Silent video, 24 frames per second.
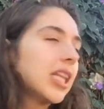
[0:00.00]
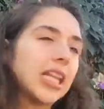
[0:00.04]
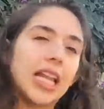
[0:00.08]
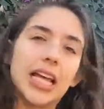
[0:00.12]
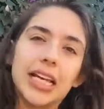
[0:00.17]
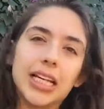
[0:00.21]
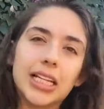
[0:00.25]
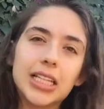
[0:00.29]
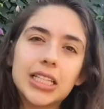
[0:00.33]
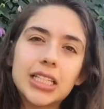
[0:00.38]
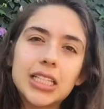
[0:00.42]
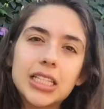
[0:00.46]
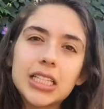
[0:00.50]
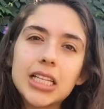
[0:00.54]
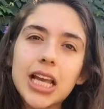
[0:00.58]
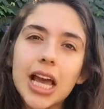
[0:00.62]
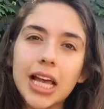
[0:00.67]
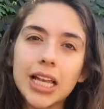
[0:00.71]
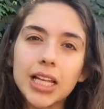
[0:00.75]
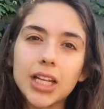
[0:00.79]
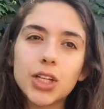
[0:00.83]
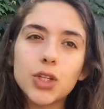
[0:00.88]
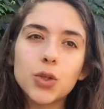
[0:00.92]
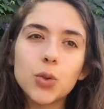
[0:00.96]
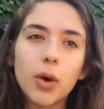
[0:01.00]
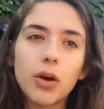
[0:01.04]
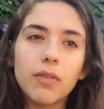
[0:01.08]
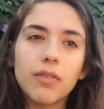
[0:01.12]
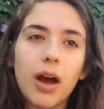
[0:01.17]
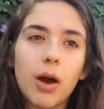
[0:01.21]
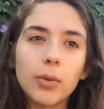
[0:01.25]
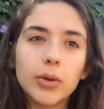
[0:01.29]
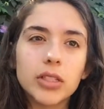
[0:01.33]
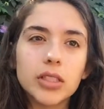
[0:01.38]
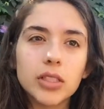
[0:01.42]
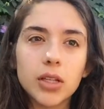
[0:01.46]
like 10 to
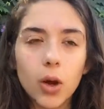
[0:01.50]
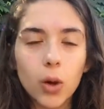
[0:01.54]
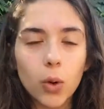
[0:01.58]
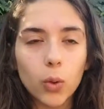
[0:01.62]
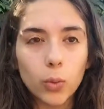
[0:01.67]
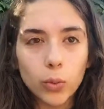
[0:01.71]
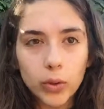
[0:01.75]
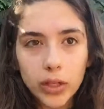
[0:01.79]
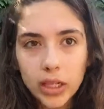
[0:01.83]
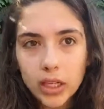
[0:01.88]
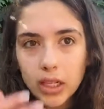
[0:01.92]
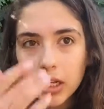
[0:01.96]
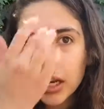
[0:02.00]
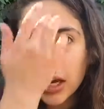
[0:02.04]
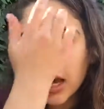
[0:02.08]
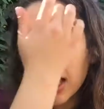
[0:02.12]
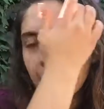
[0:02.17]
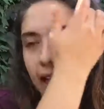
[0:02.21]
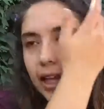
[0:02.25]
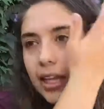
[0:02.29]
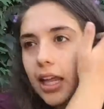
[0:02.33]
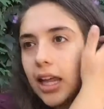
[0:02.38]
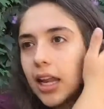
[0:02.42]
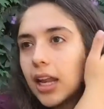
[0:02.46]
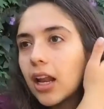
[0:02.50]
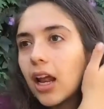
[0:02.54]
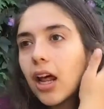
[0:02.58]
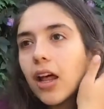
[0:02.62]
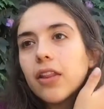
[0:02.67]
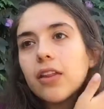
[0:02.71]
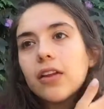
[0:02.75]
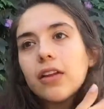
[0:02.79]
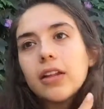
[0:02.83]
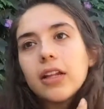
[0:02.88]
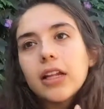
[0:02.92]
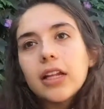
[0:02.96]
12 hours a week, and then
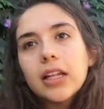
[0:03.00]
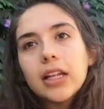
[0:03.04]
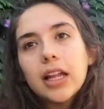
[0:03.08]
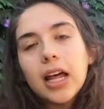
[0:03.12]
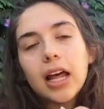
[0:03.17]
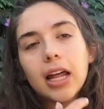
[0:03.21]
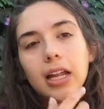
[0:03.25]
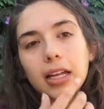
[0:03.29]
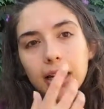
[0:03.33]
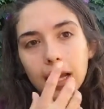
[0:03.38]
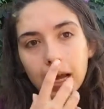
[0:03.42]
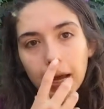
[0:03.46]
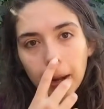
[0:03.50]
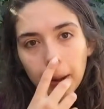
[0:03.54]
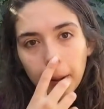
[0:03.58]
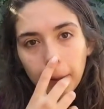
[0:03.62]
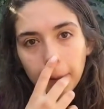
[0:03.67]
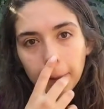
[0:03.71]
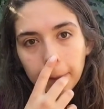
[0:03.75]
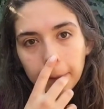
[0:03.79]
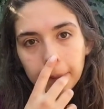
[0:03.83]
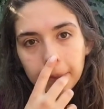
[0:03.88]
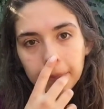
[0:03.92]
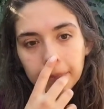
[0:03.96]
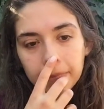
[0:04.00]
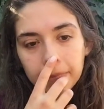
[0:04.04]
other than that,